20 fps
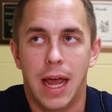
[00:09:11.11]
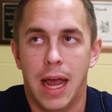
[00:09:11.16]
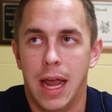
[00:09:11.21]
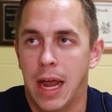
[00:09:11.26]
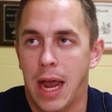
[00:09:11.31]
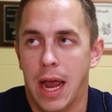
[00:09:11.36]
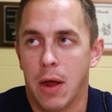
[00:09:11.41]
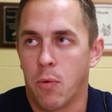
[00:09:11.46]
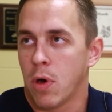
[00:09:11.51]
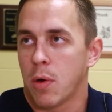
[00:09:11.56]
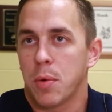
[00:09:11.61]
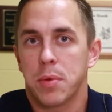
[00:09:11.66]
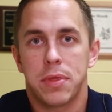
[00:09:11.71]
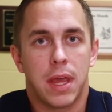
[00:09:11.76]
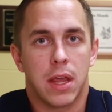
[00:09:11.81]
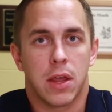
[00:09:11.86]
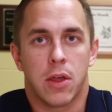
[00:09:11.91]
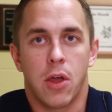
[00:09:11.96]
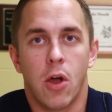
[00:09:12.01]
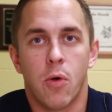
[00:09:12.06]
Uh, where would
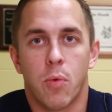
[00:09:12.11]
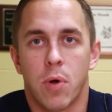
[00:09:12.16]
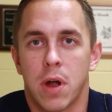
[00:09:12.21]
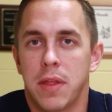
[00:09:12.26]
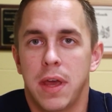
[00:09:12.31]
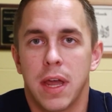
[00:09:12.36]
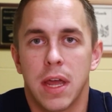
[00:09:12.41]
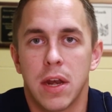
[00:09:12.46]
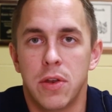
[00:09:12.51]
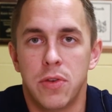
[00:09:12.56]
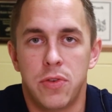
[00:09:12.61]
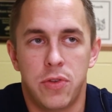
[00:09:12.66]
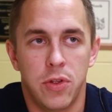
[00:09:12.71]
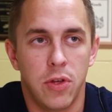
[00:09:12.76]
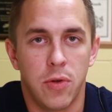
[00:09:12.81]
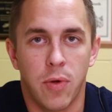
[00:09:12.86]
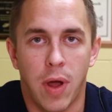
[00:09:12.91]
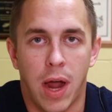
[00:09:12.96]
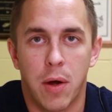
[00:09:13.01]
they go? What are they going to do?